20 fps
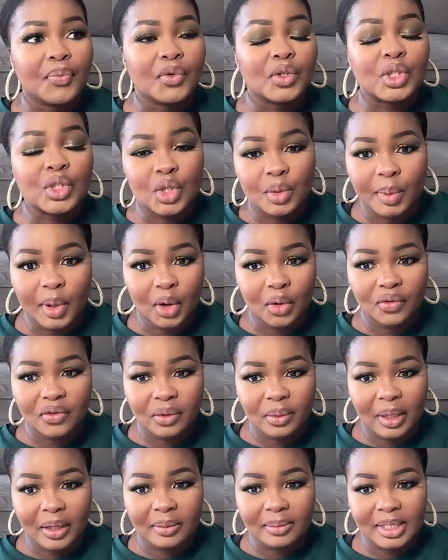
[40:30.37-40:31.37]
super
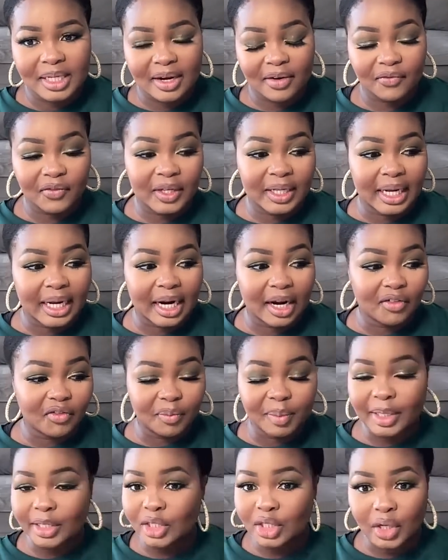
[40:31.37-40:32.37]
overwhelmed and I feel like
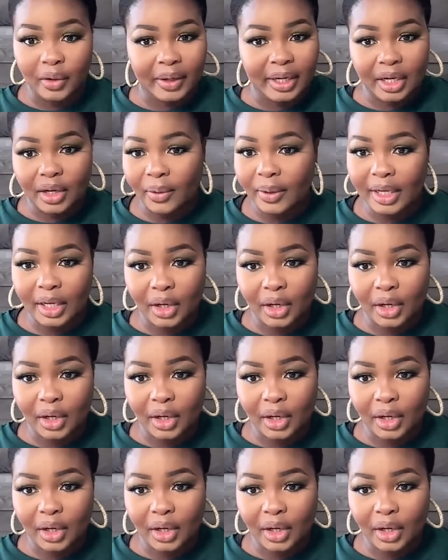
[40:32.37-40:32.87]
I've been going.